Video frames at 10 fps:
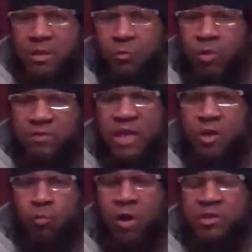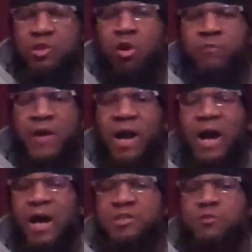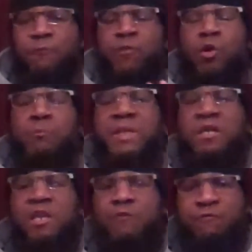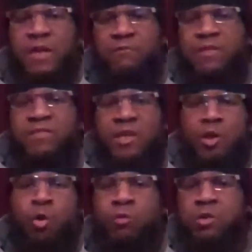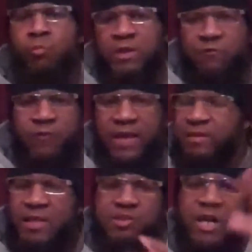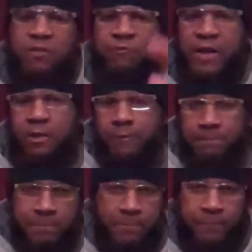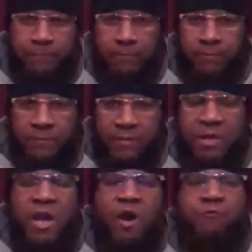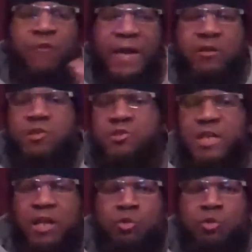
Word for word: what they want are the odds firmly in their favor that they're going to win the fight. That's not a fighter. A fighter does not